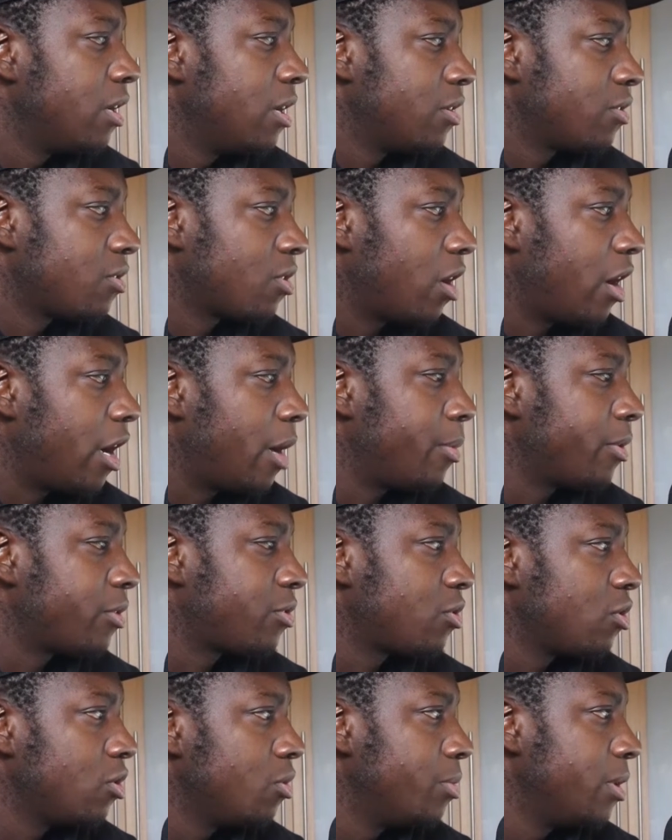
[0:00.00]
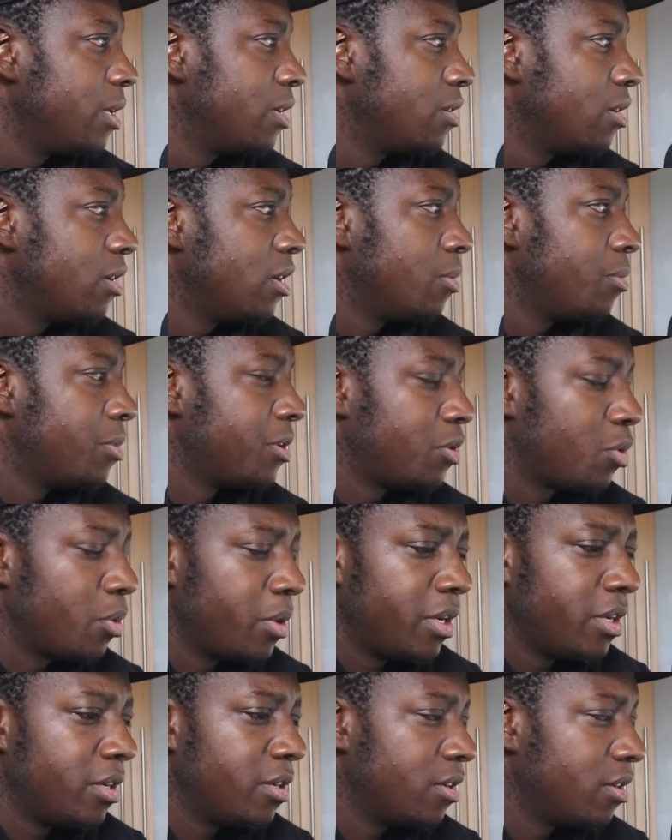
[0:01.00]
so I'm assuming
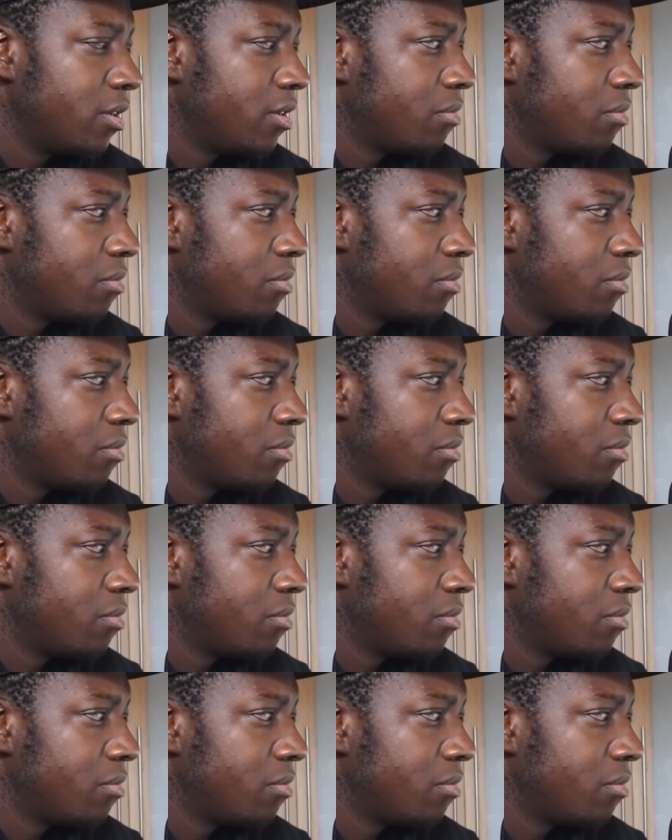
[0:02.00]
between